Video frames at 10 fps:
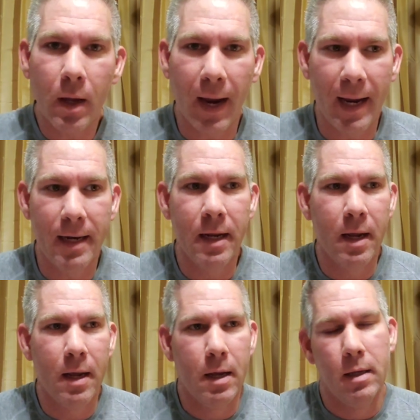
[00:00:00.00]
And
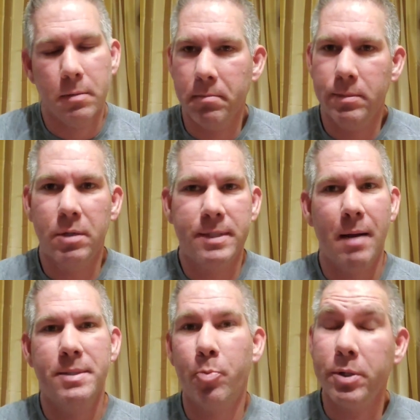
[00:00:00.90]

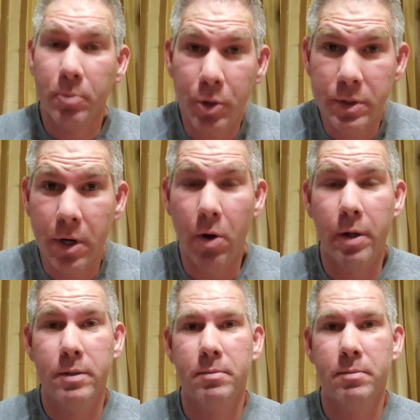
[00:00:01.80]
sometimes they'll put some music on.